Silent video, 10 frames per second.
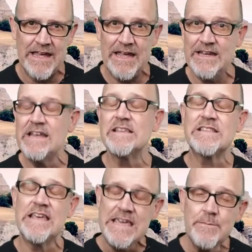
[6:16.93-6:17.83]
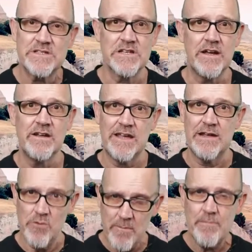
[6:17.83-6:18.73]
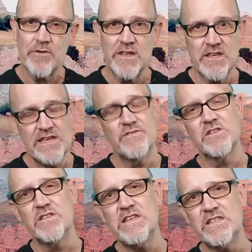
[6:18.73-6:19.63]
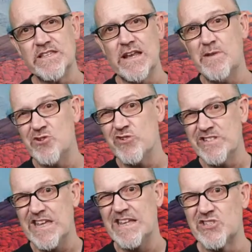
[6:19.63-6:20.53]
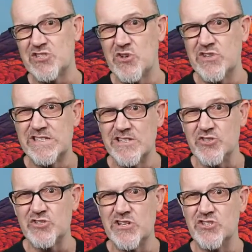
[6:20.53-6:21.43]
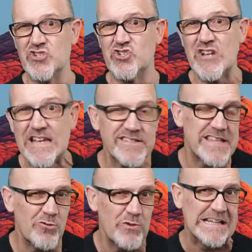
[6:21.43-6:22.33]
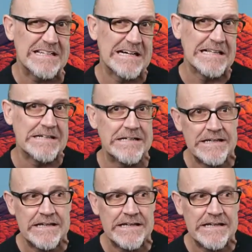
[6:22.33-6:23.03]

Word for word: And it is the hematite, again remember, that gives the sedimentary sandstones, siltstones and shales their red color.